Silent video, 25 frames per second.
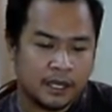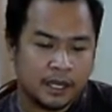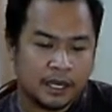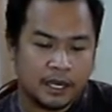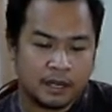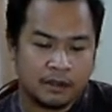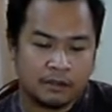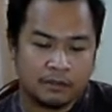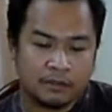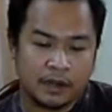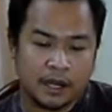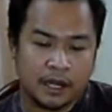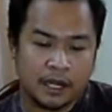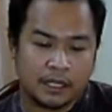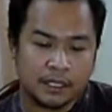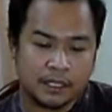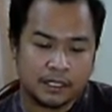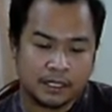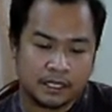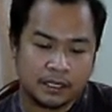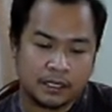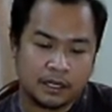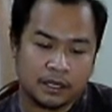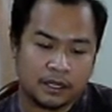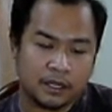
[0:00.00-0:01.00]
and rocks
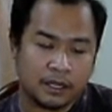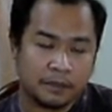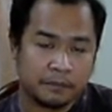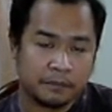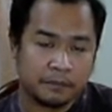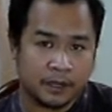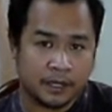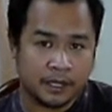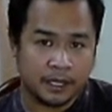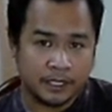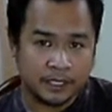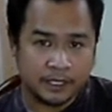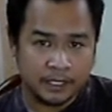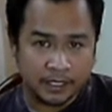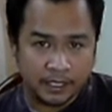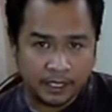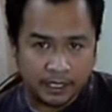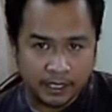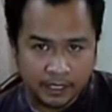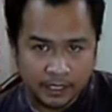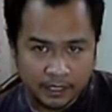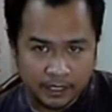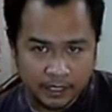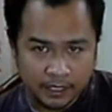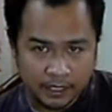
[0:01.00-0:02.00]
that are
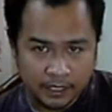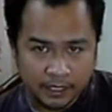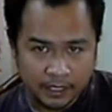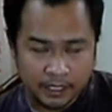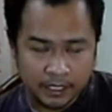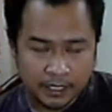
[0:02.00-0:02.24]
deposited.